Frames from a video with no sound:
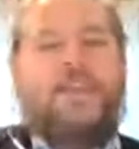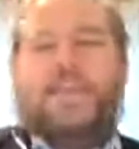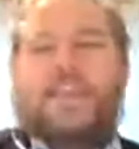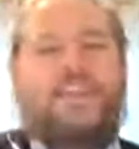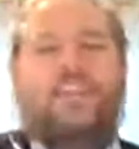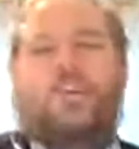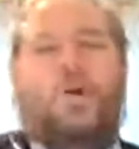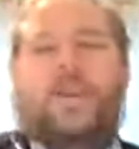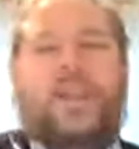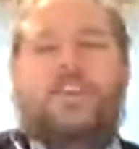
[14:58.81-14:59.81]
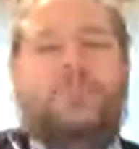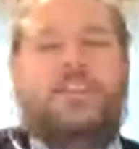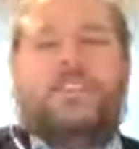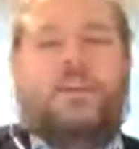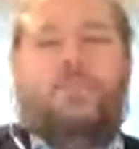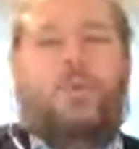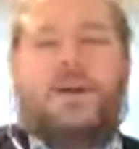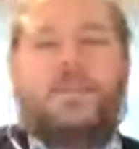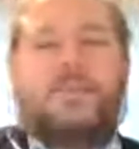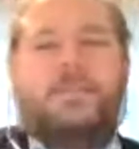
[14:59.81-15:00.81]
They didn't know what any of this stuff
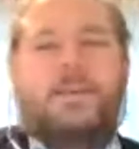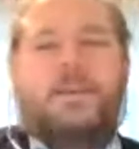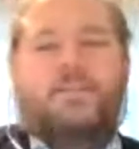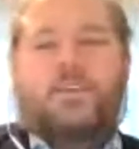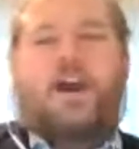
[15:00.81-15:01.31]
was for